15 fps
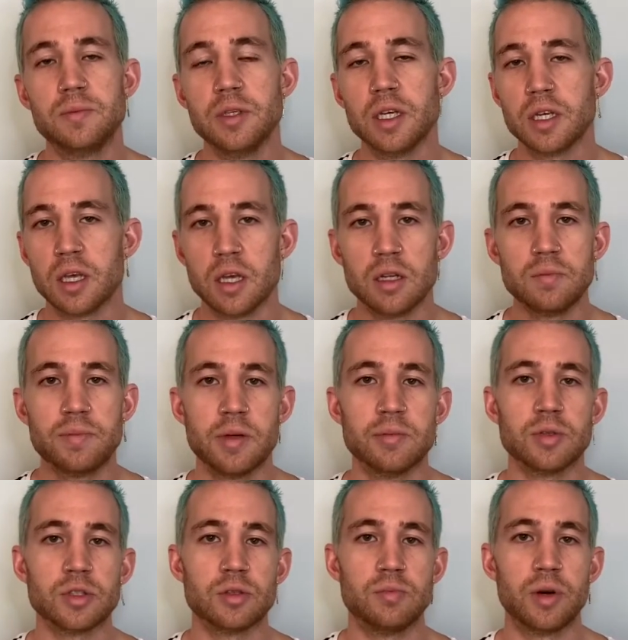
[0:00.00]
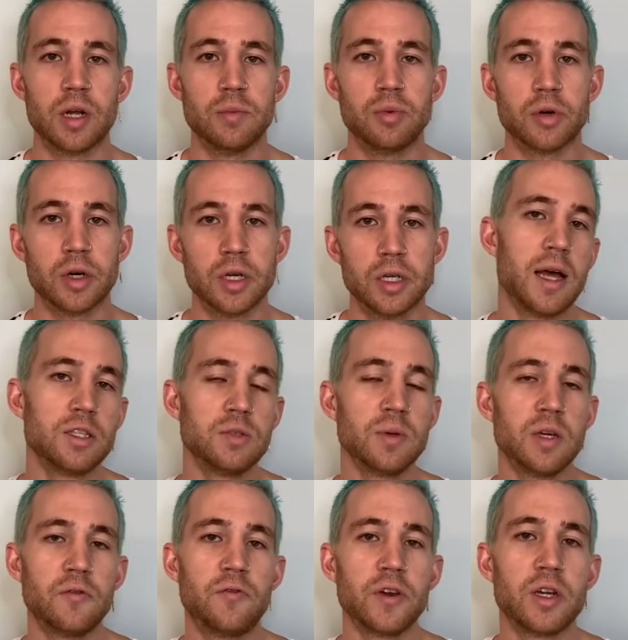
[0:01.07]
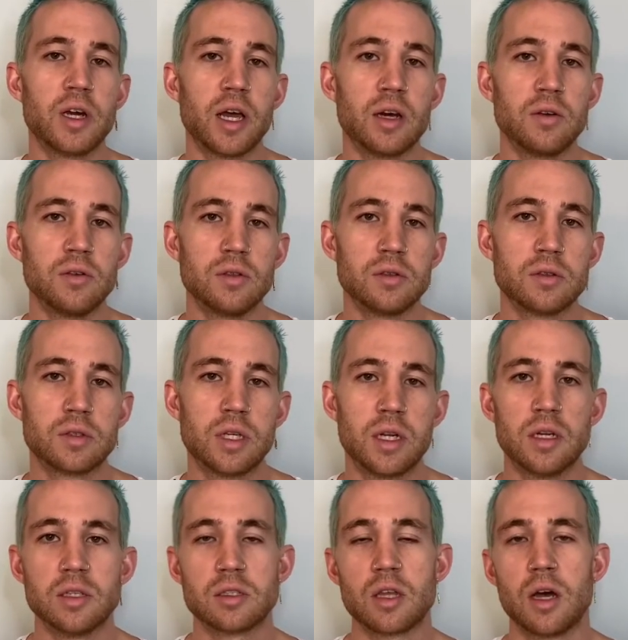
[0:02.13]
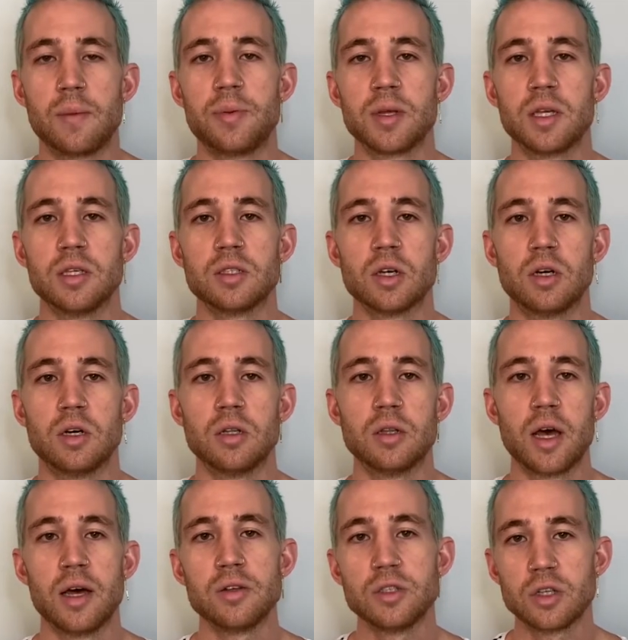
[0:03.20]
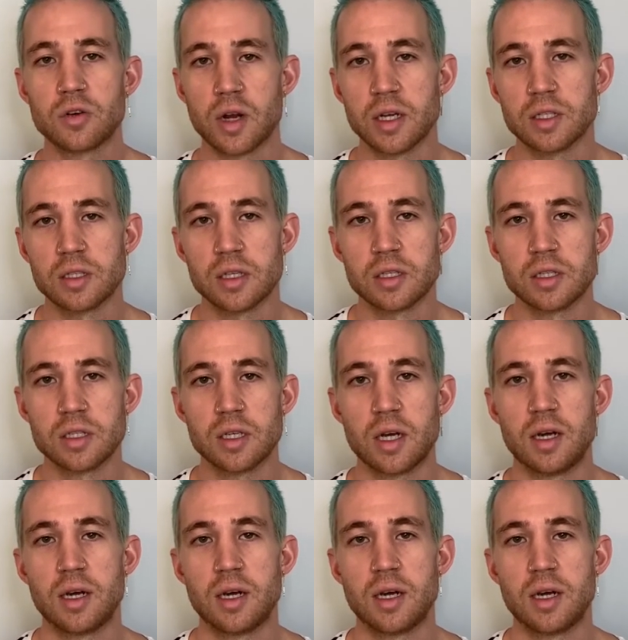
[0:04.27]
me again, Pimbles the Bread Boy. As you may have figured out, today's topic is on the housing crisis.